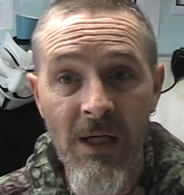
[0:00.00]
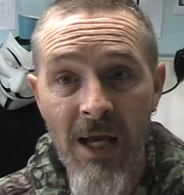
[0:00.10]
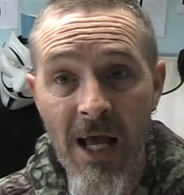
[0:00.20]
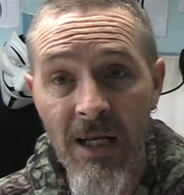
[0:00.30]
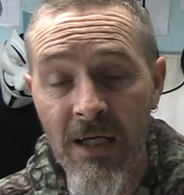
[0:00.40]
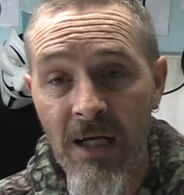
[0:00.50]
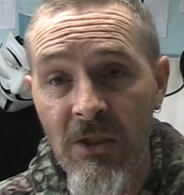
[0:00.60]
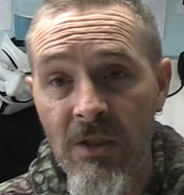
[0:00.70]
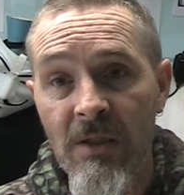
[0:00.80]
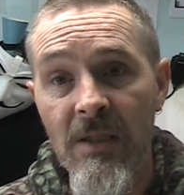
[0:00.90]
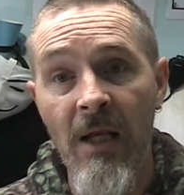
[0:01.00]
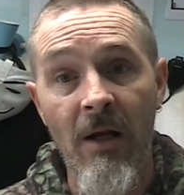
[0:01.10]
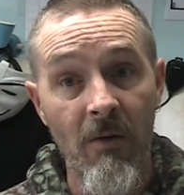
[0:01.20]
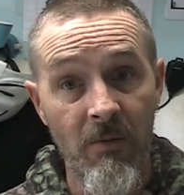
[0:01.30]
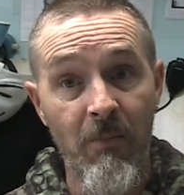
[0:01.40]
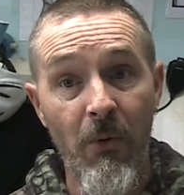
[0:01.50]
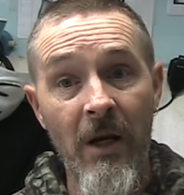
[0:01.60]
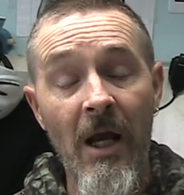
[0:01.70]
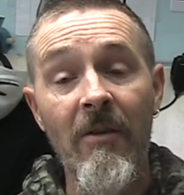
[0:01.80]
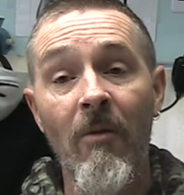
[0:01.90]
allegations. And I would point
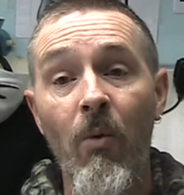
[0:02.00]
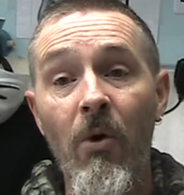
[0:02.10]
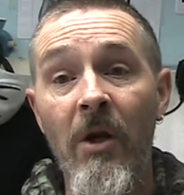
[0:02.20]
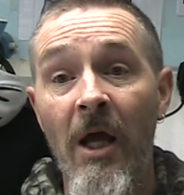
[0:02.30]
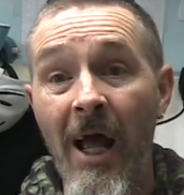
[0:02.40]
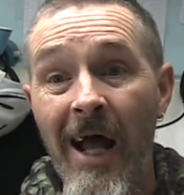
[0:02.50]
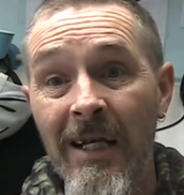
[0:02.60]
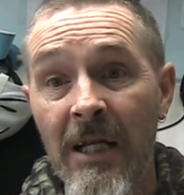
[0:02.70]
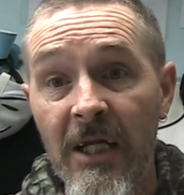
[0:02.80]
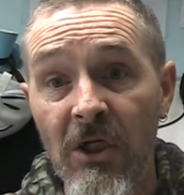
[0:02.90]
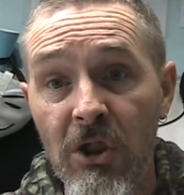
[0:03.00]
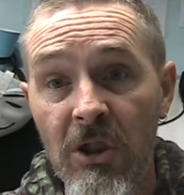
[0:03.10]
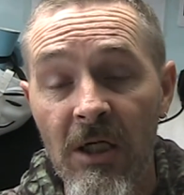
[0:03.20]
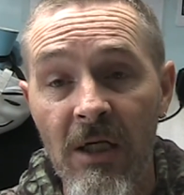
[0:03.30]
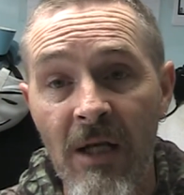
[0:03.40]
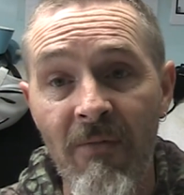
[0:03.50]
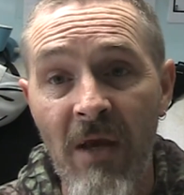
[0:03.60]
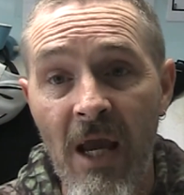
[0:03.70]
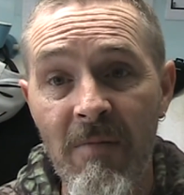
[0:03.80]
out the word alleged never came